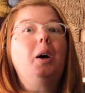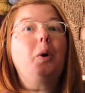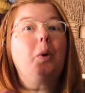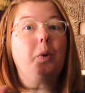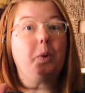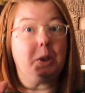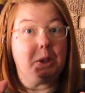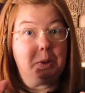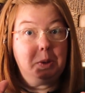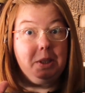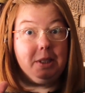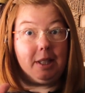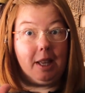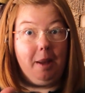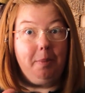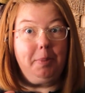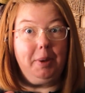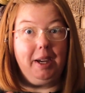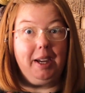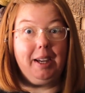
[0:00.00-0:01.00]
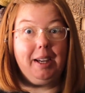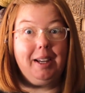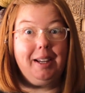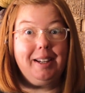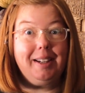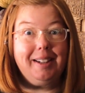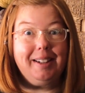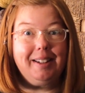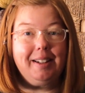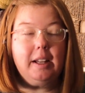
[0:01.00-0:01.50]
which was epic.
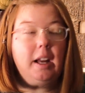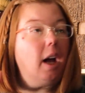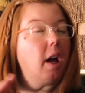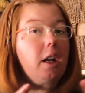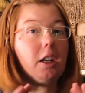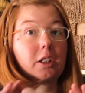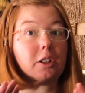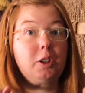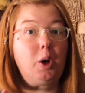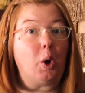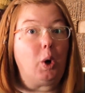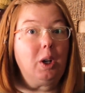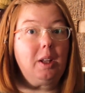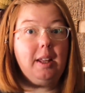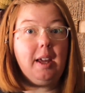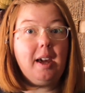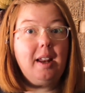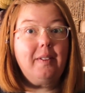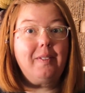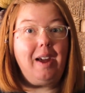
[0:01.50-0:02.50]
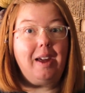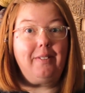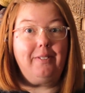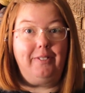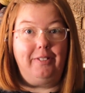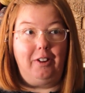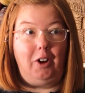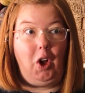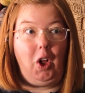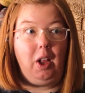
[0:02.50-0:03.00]
Totally
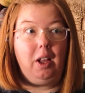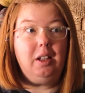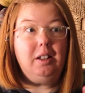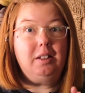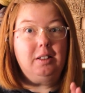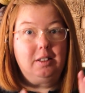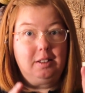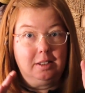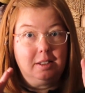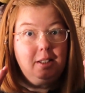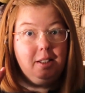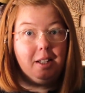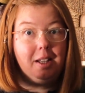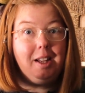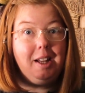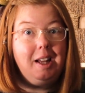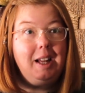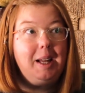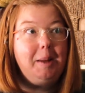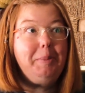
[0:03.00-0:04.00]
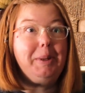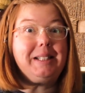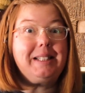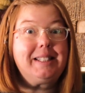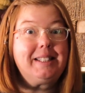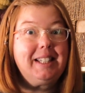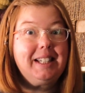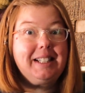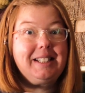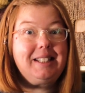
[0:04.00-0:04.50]
uneventful, but
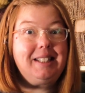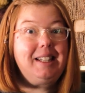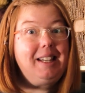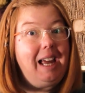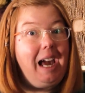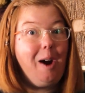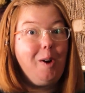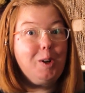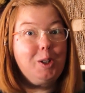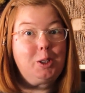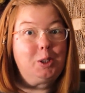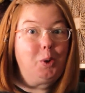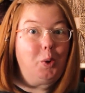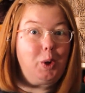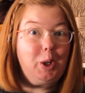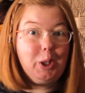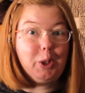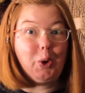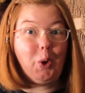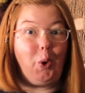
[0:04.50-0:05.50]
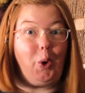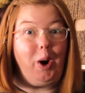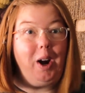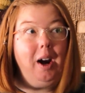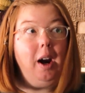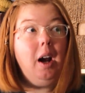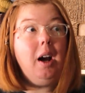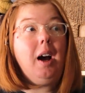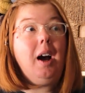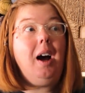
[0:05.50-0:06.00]
16 hours door to
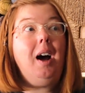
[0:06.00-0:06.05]
door.